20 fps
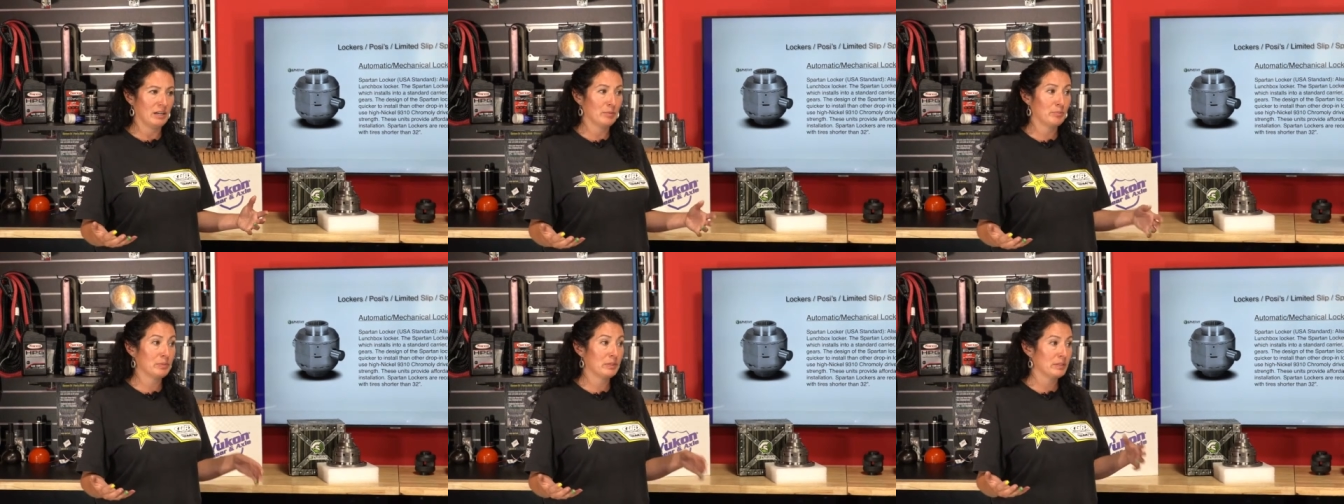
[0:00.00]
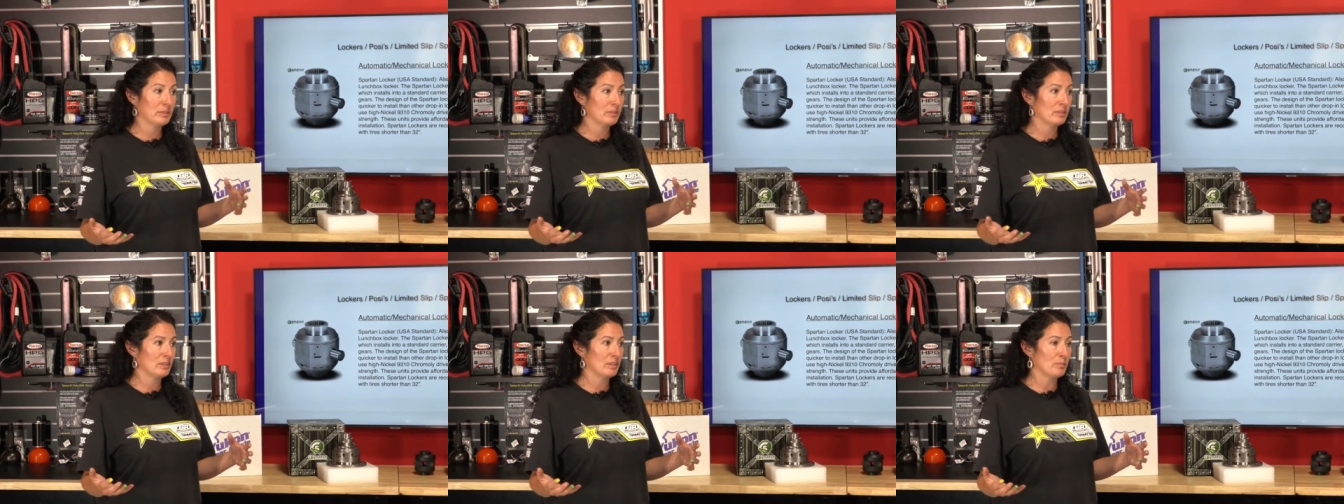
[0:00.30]

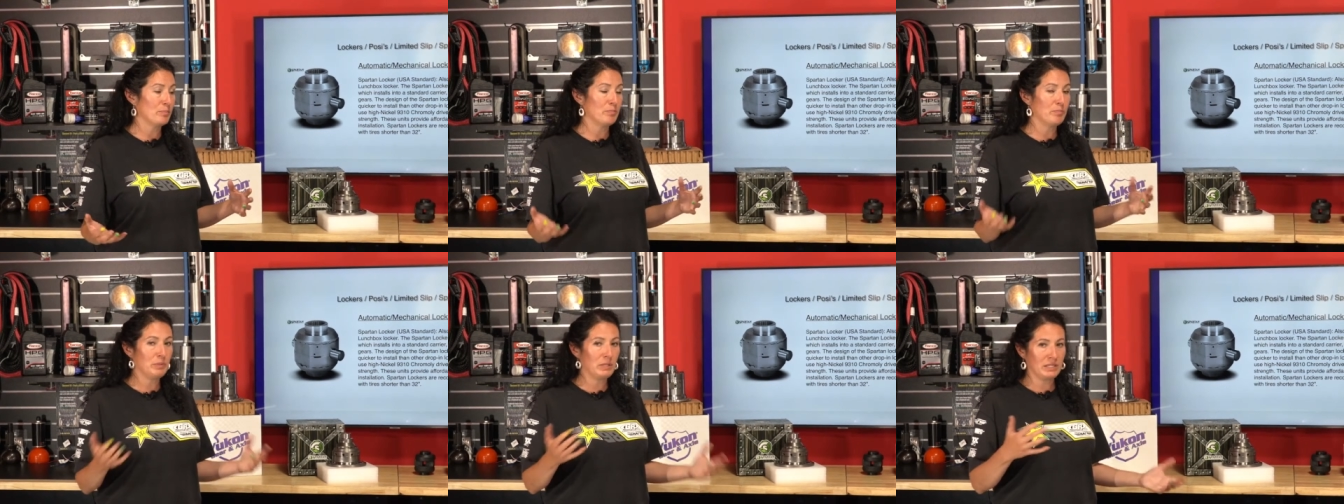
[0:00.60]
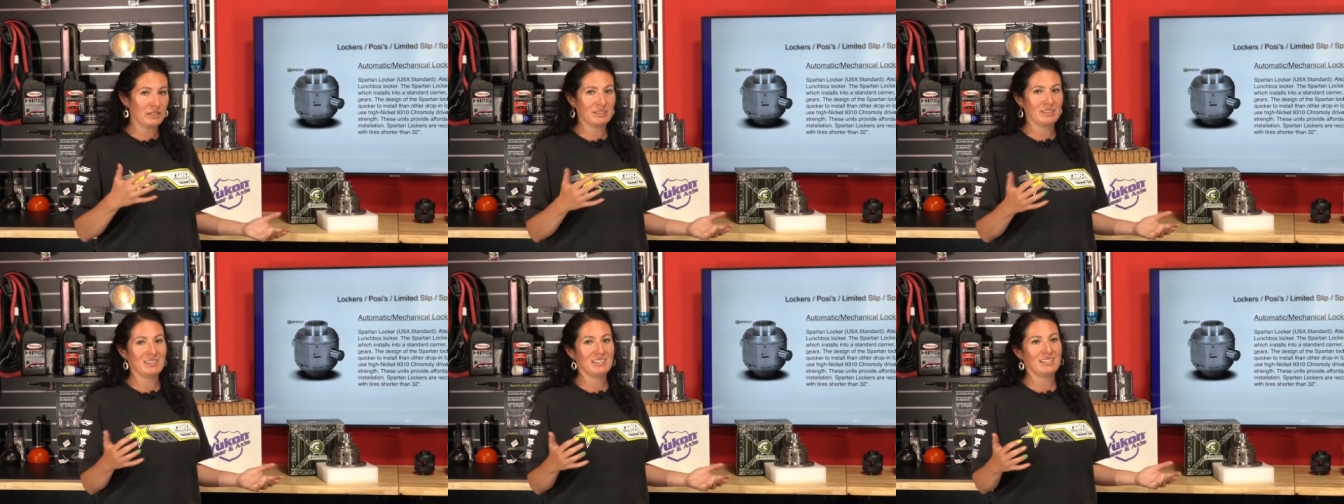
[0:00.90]
but the
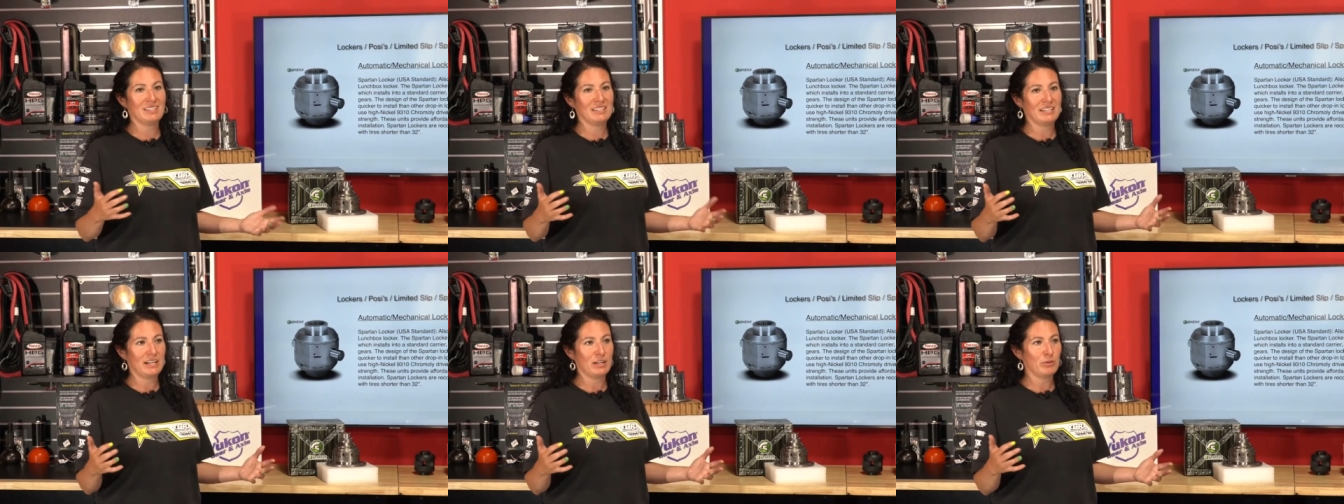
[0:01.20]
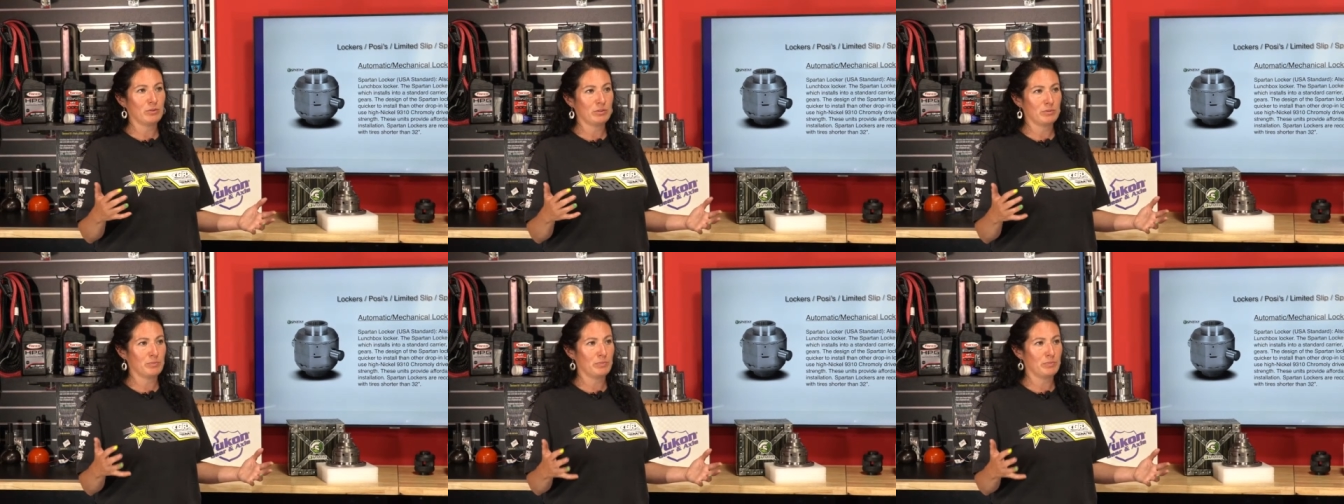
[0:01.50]
big thing now with